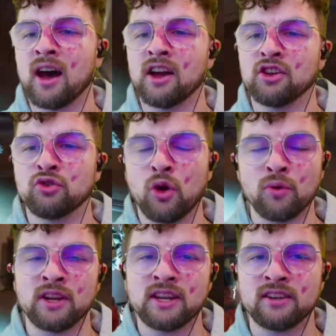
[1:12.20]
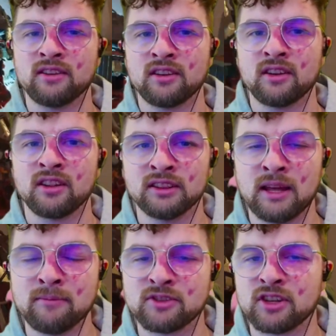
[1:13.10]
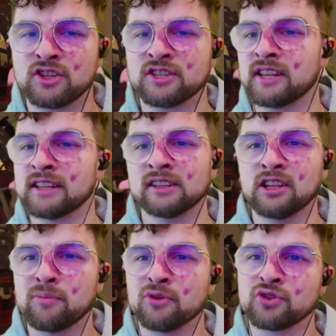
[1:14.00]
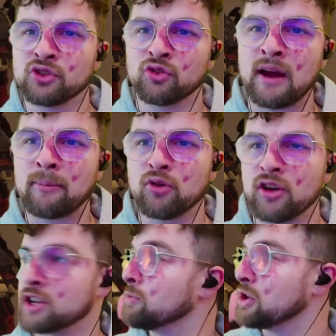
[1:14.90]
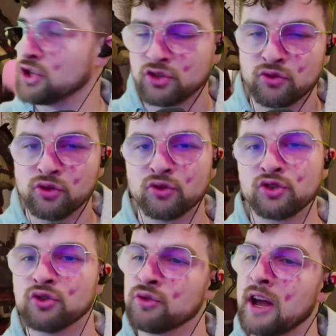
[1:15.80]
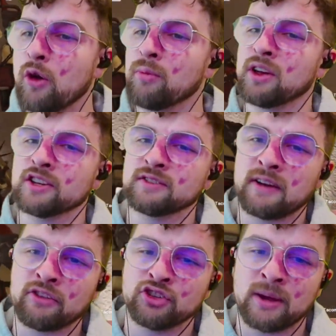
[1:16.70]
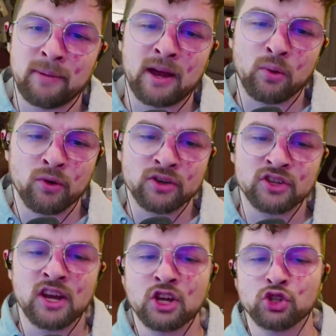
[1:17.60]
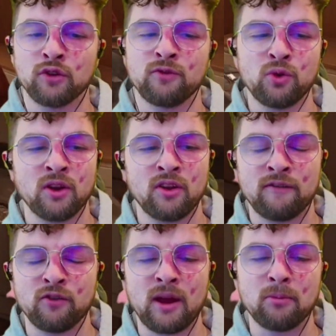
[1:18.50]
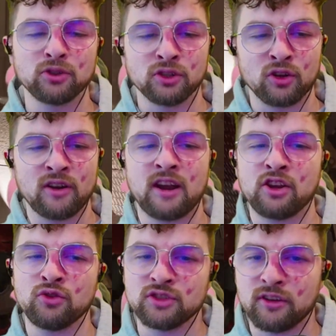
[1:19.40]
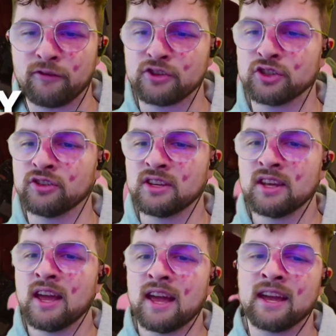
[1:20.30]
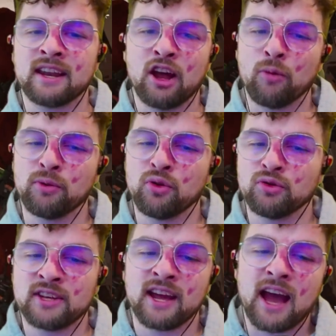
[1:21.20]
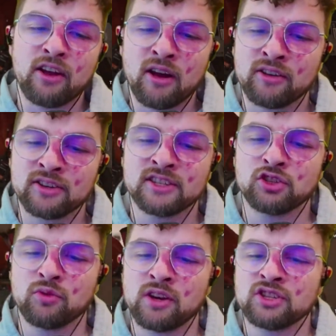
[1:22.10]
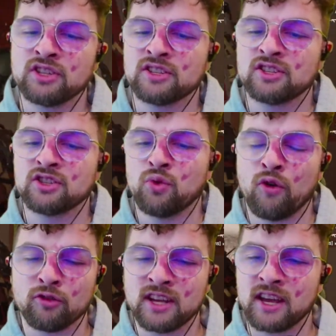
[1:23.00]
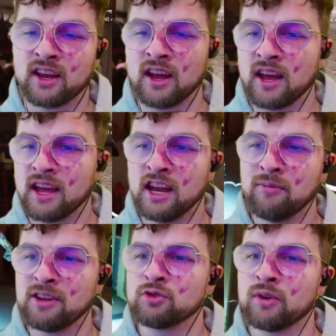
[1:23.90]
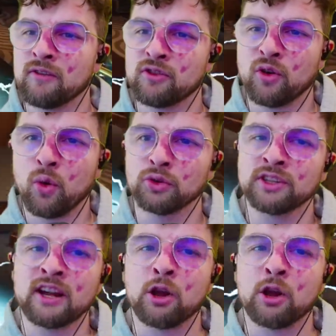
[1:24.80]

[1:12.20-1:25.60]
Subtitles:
You don't need limbs such as like the leapers or the grapple hook as much as you used to now because of how the jetpack works. So if you're able to learn how to use it efficiently, it can help you take high ground in situations to overtake enemies whenever they're holding down a